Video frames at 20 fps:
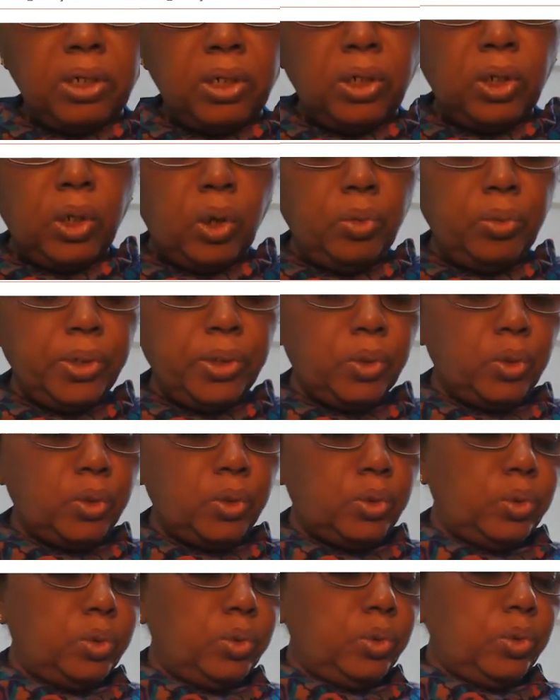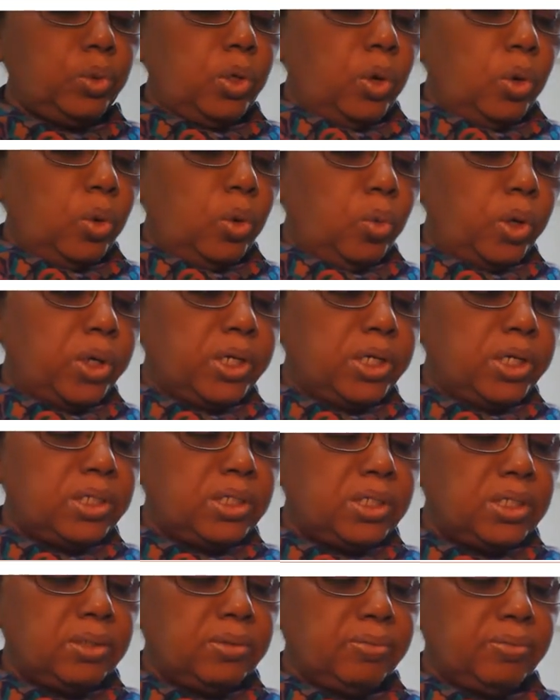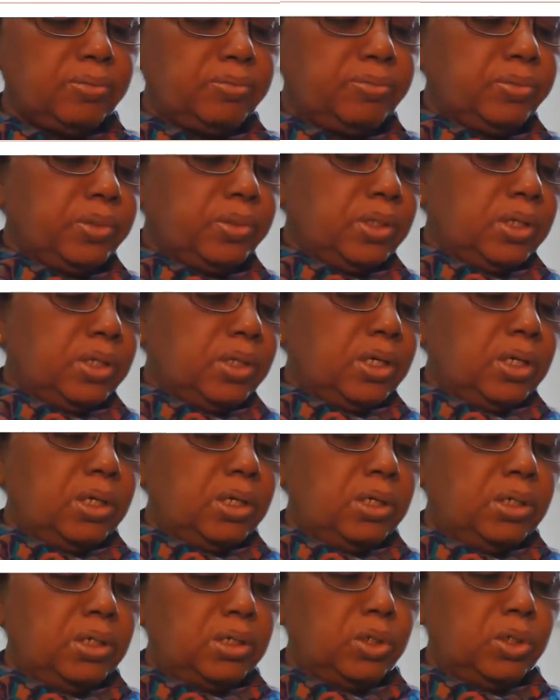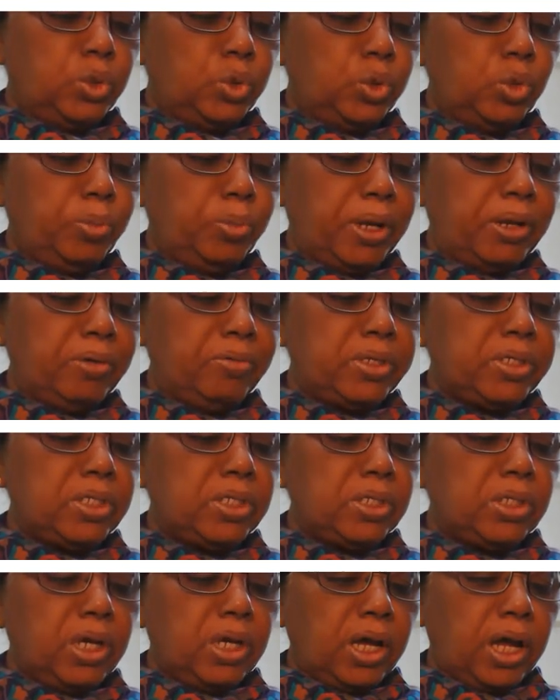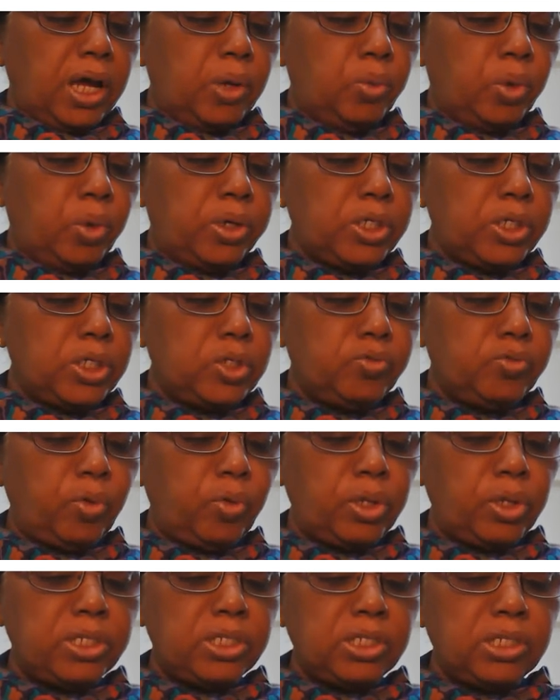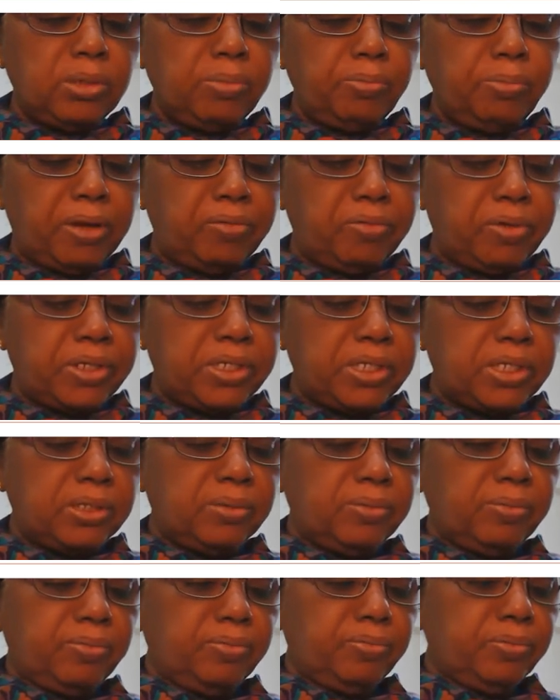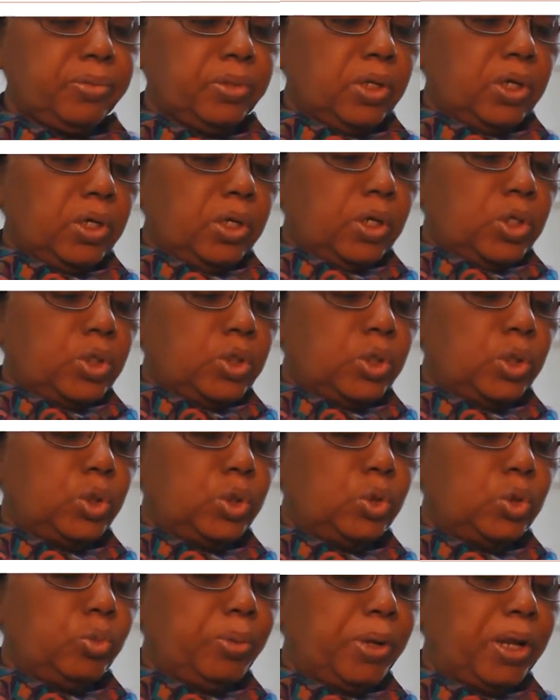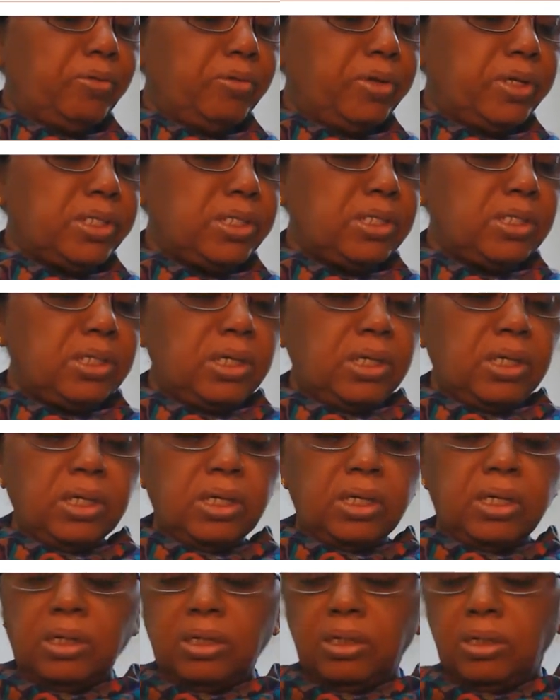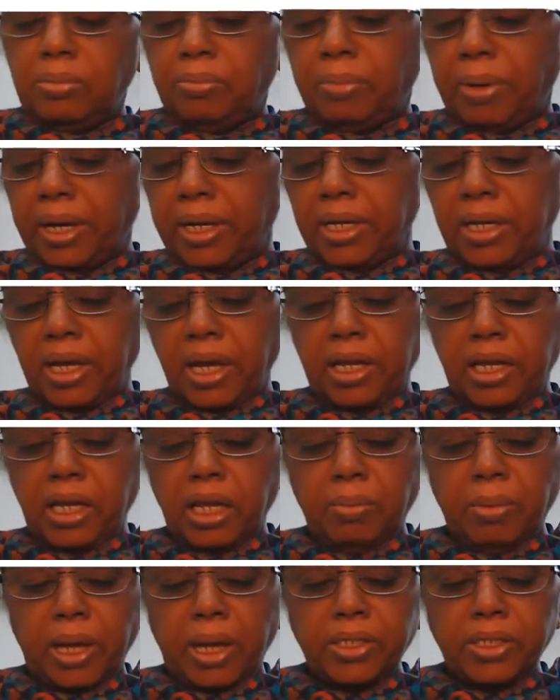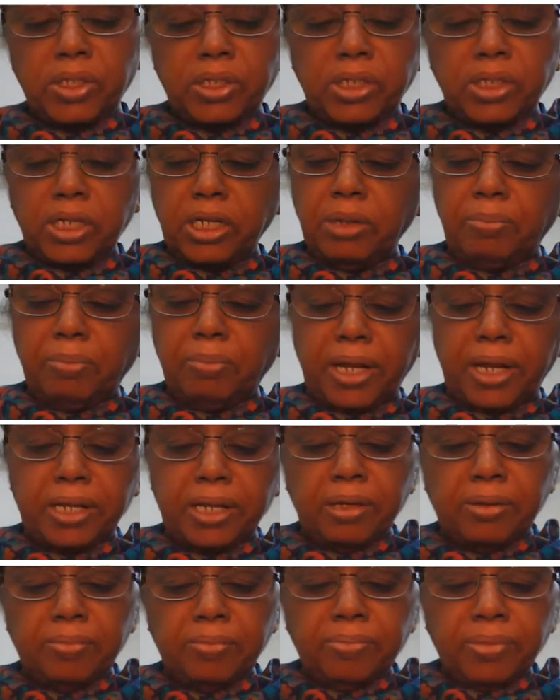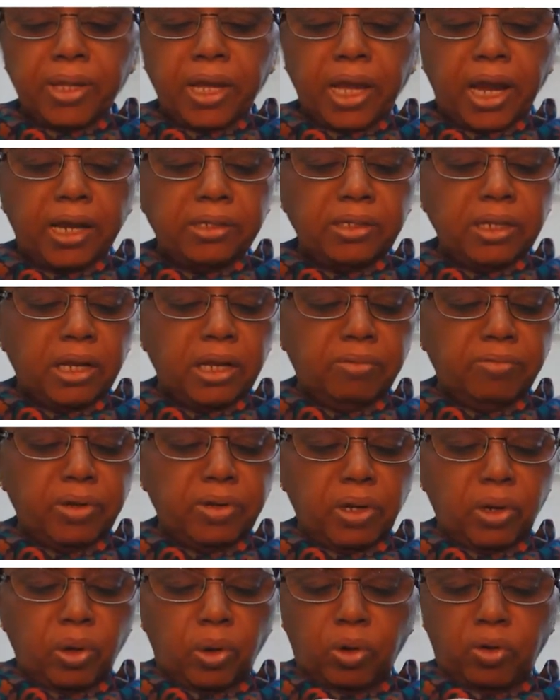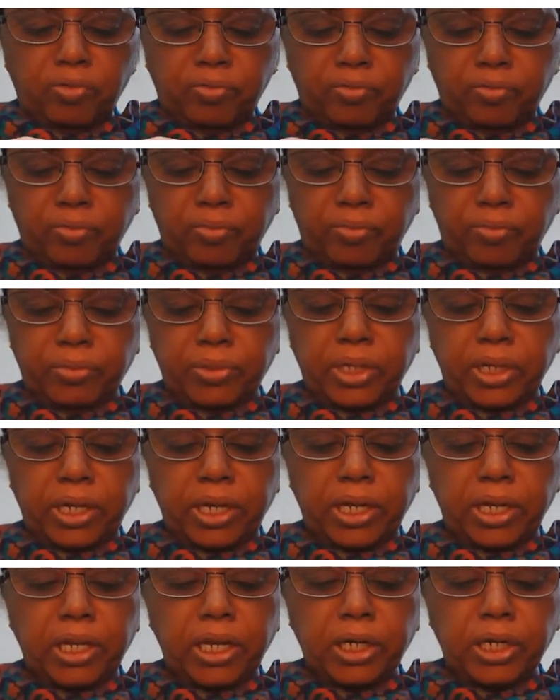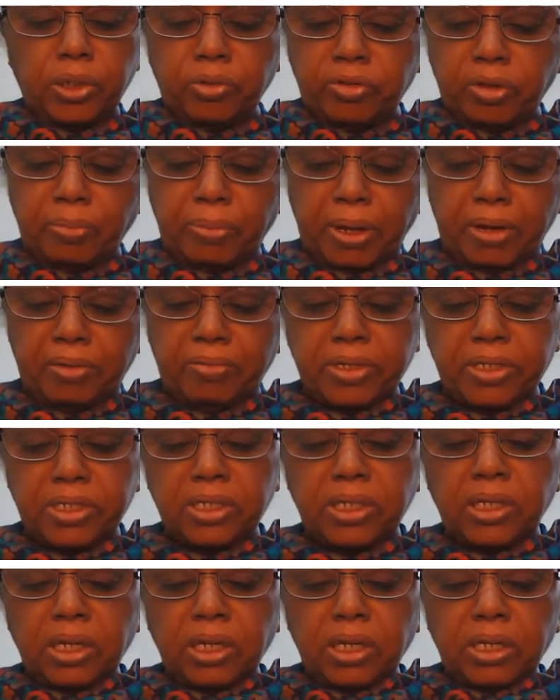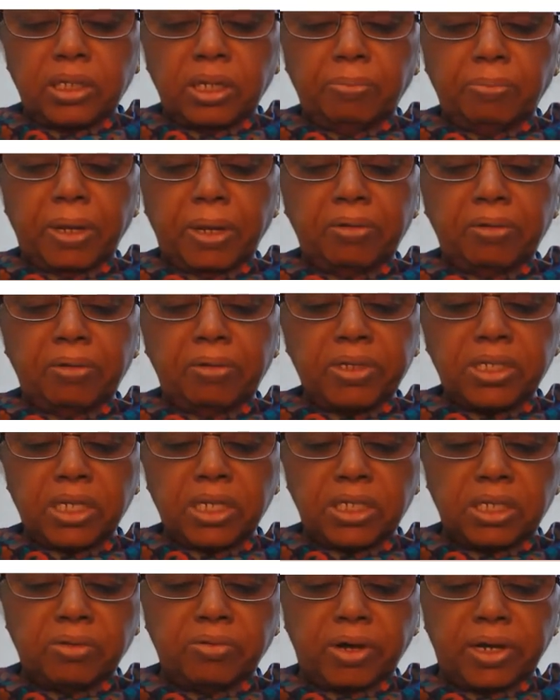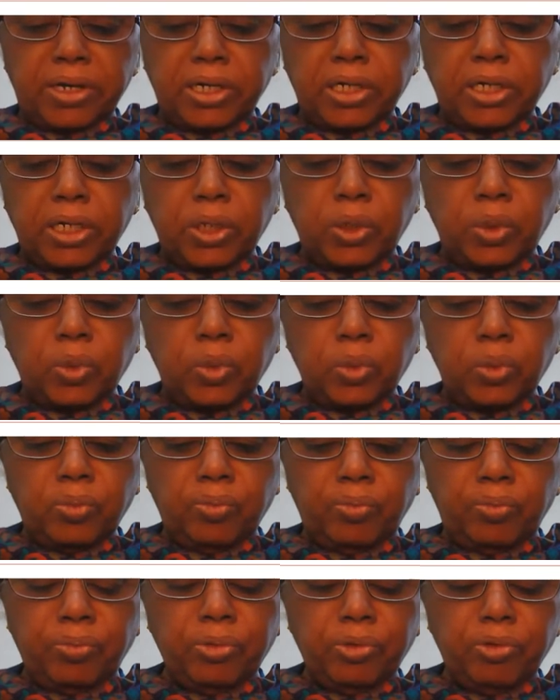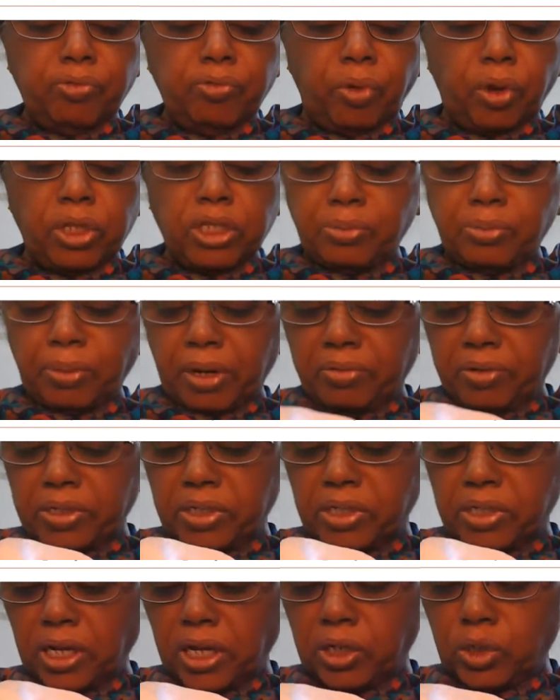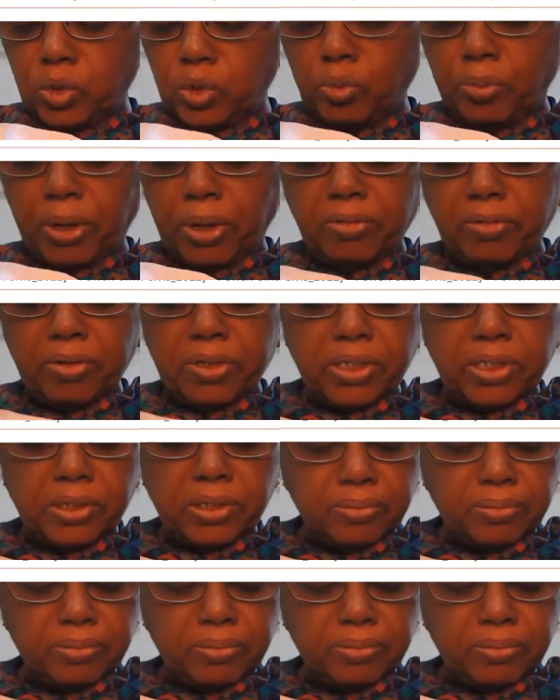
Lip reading: Now we go to what is a true pelvis and what is false pelvis. So true pelvis, by an imaginary plane at the level of the inlet of the pelvis is divided into false pelvis and true pelvis.